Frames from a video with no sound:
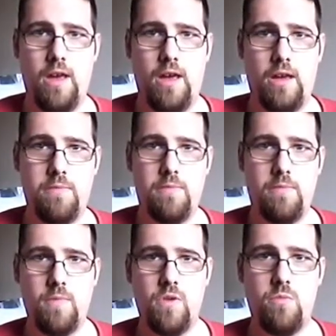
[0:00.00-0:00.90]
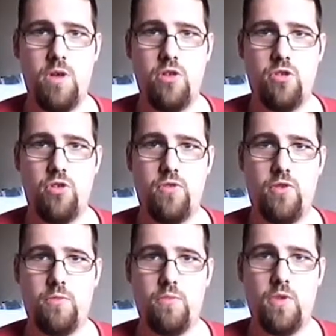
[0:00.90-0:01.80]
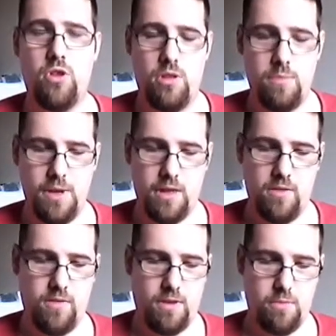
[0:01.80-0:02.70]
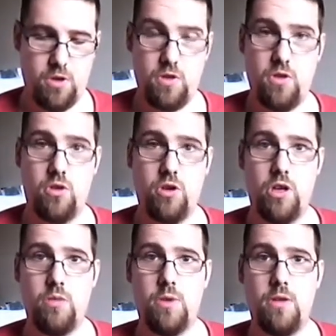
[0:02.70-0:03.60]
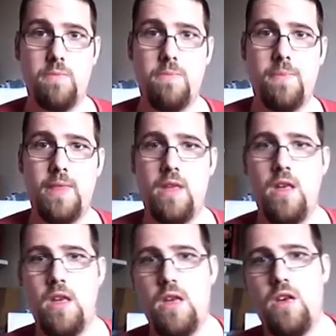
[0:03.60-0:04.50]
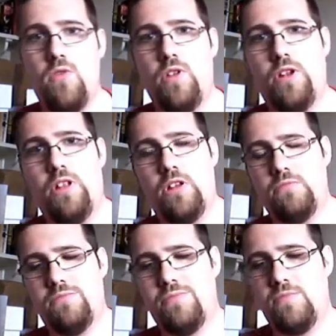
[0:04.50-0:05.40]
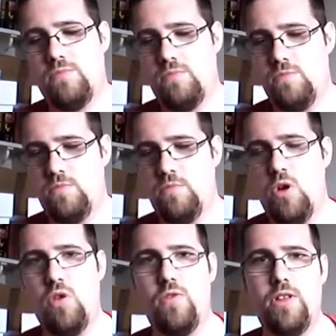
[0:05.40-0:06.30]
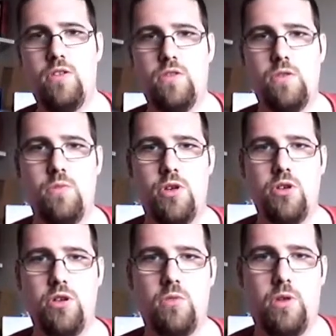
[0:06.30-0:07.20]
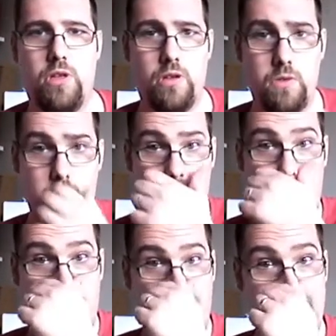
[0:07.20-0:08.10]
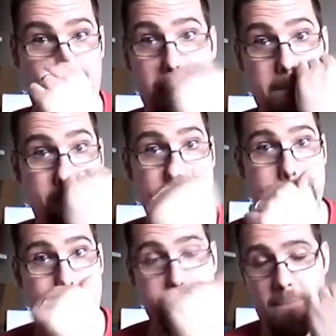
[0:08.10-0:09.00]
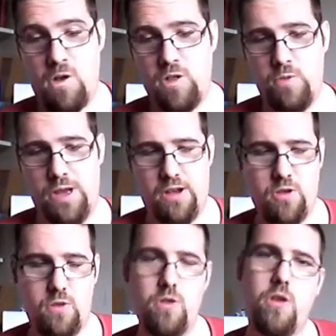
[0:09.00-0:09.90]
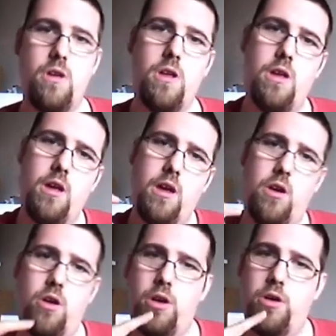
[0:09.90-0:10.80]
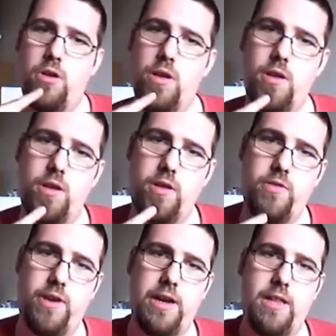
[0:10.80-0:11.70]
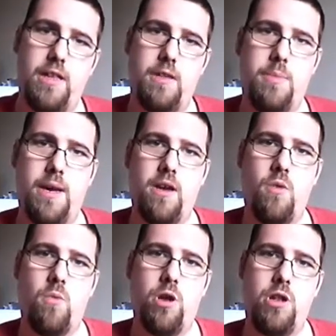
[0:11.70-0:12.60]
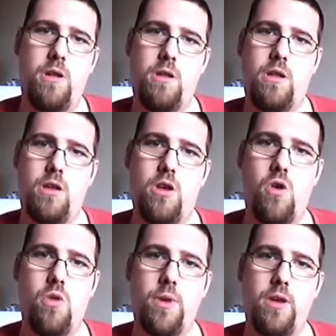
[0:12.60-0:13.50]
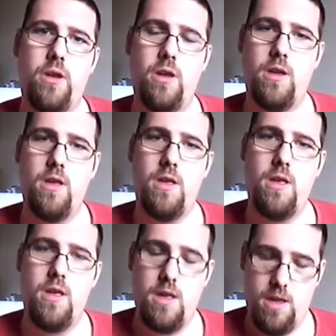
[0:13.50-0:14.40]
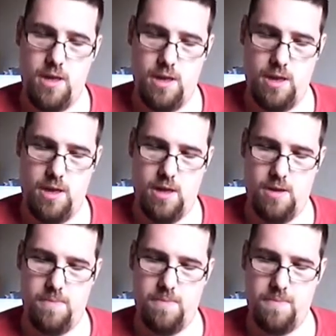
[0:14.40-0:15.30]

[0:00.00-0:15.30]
Hi, it's me, Drew from Good to Bed and Fanboy Store on eBay. Another haul video. It's going to be a short one this week. I only went out on Friday to pick up one comic, that